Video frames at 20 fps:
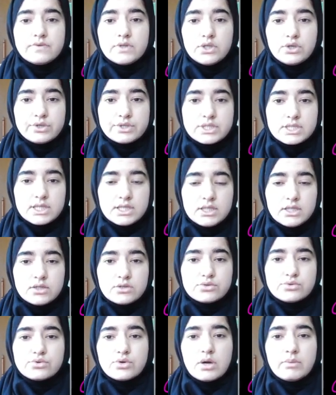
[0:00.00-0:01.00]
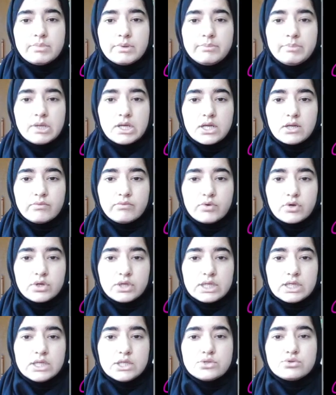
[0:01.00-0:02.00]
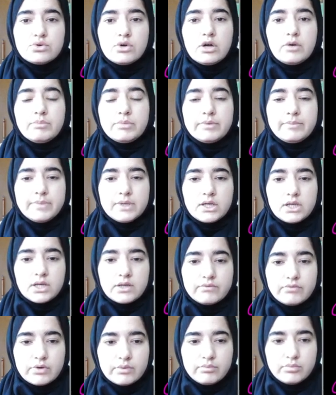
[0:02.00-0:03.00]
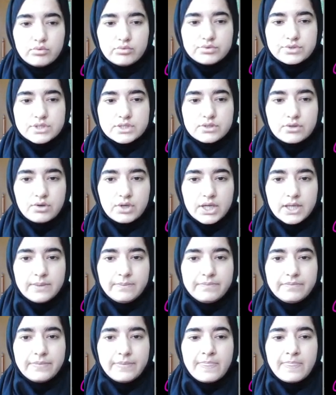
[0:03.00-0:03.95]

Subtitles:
with your seniors who are preparing for Neet, who are preparing for boards, okay.